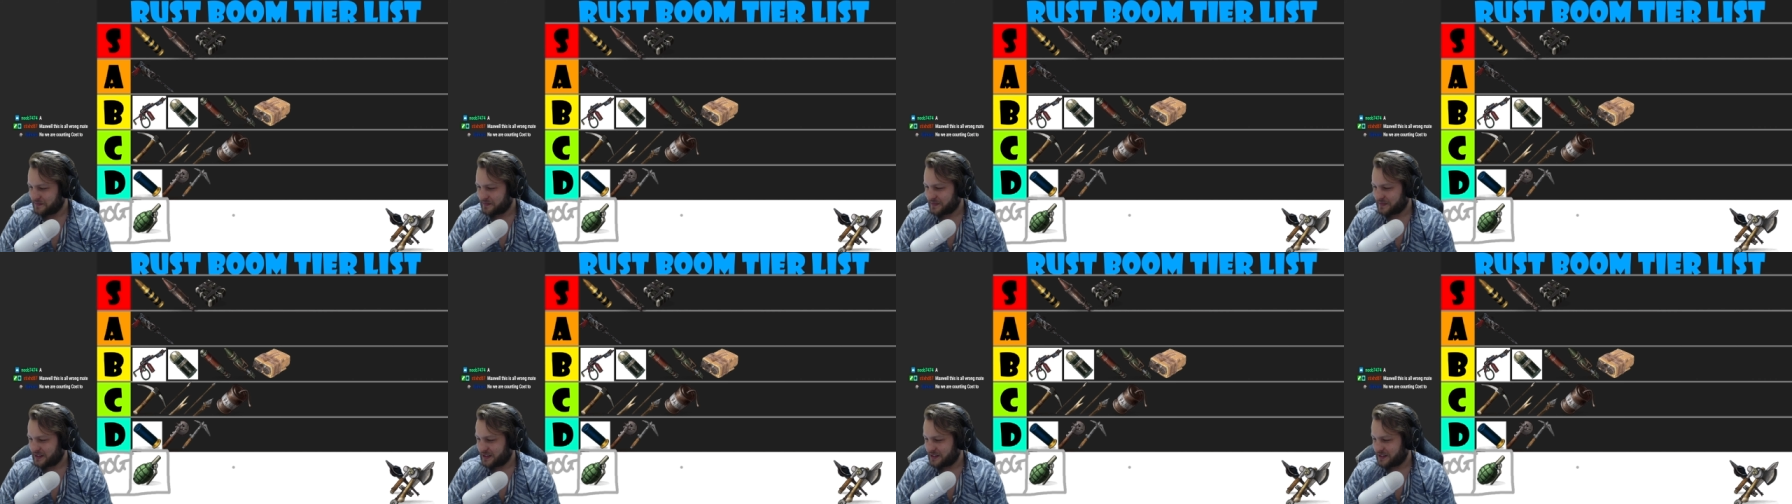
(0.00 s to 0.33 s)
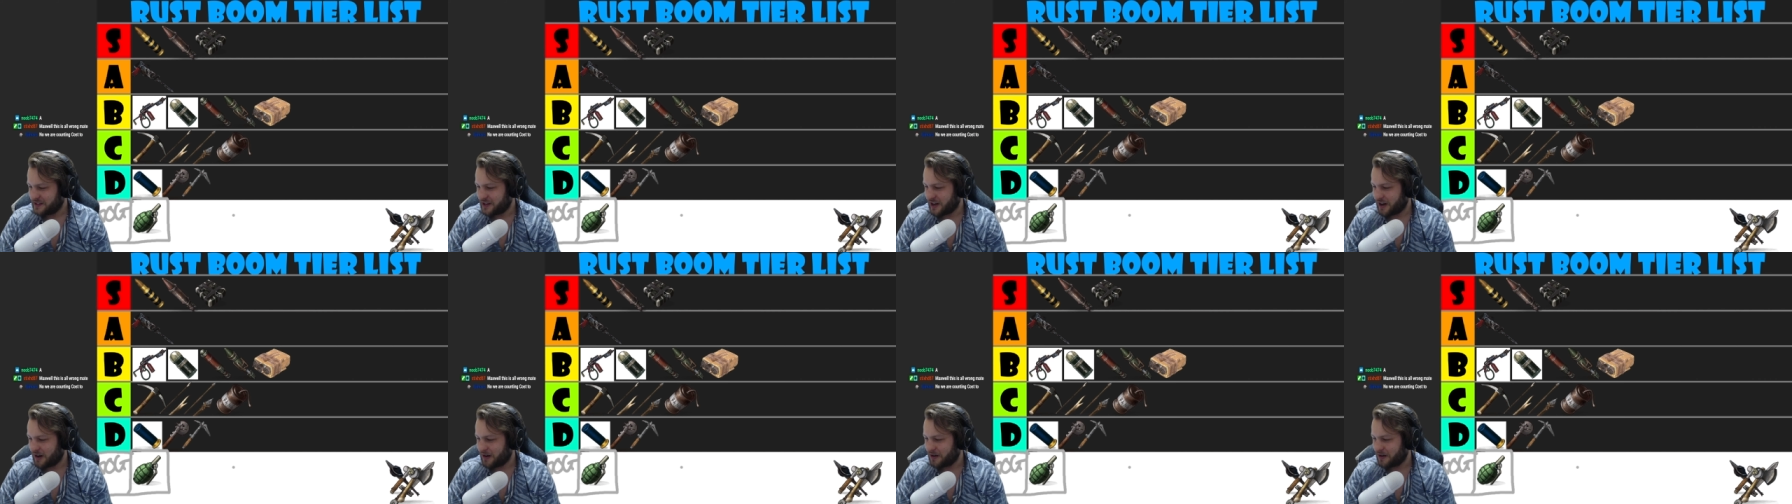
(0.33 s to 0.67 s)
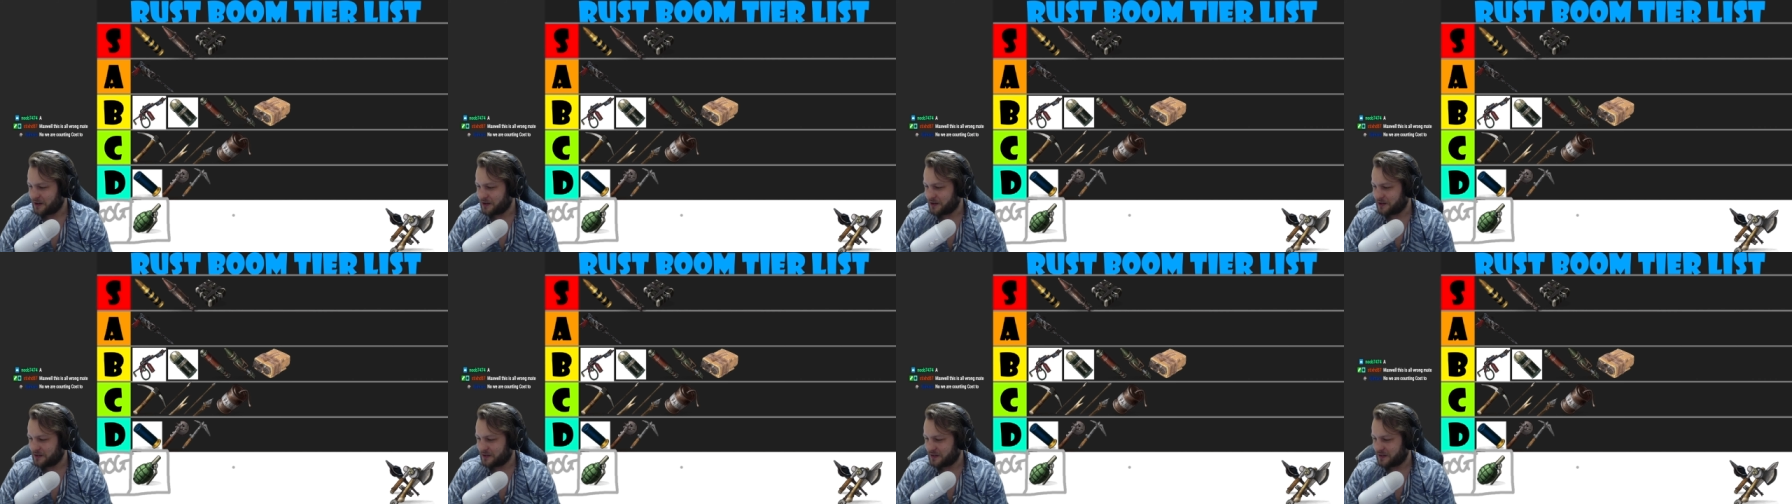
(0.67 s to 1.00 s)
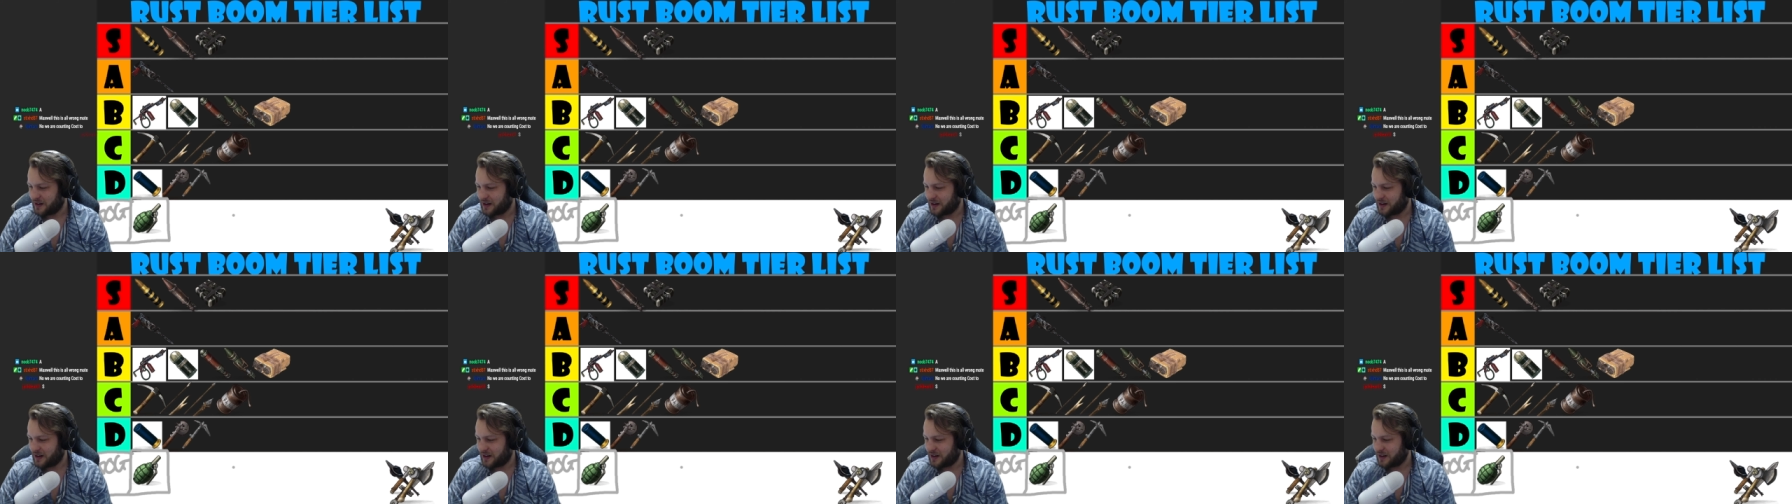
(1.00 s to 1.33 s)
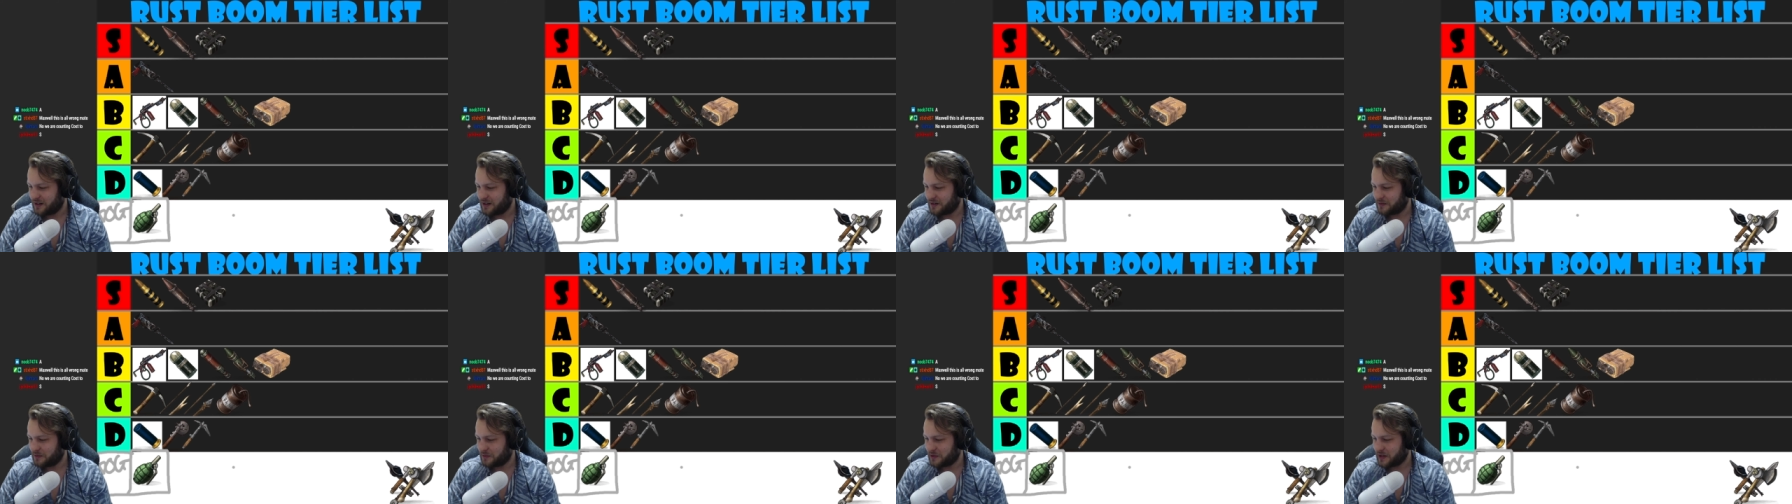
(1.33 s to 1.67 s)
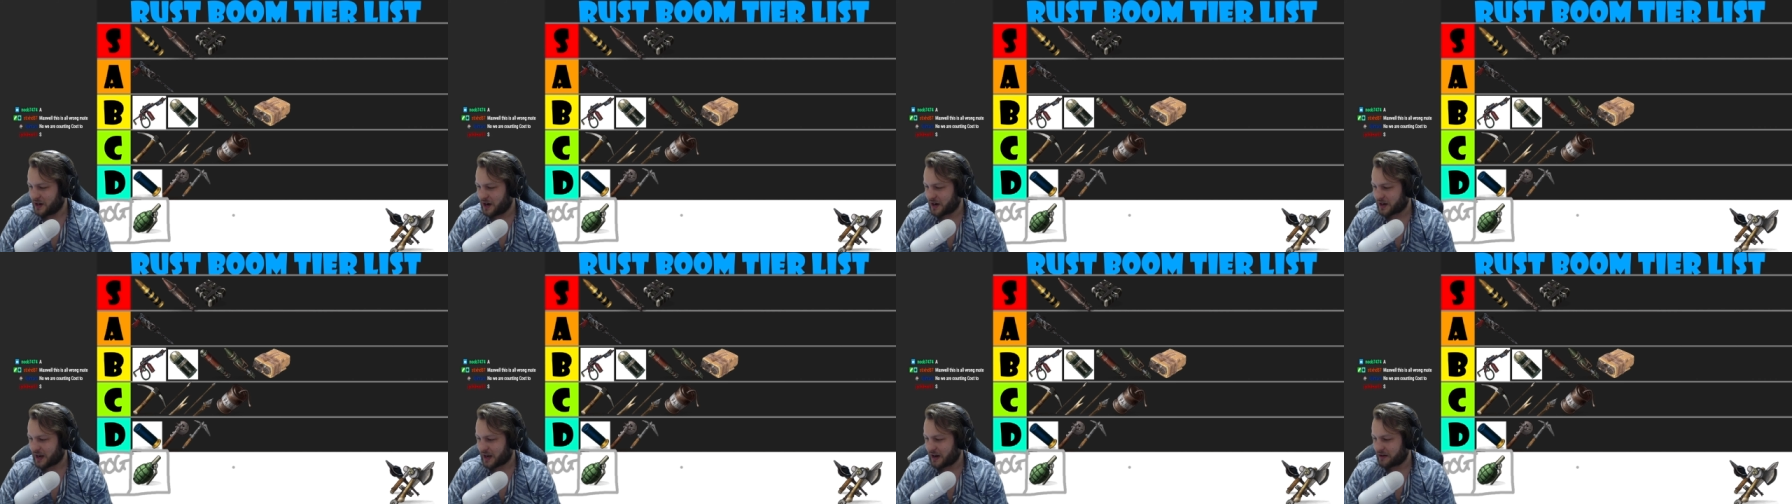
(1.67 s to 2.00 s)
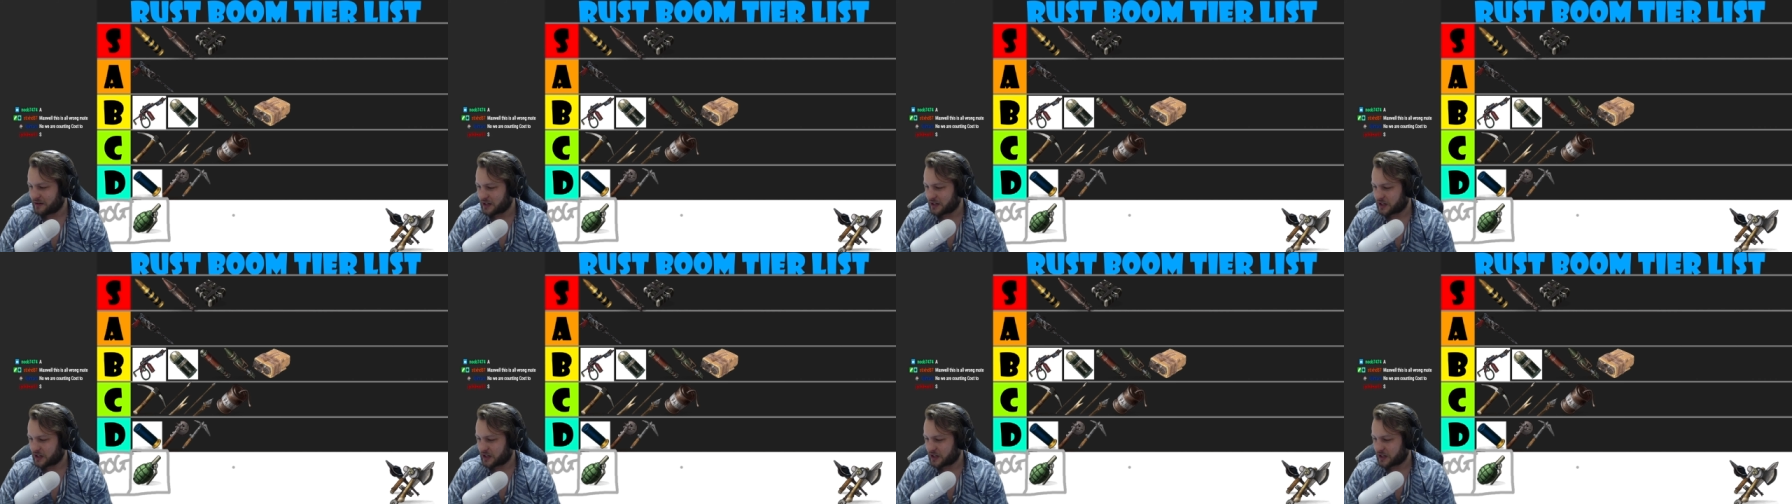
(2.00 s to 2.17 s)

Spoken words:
No, we are counting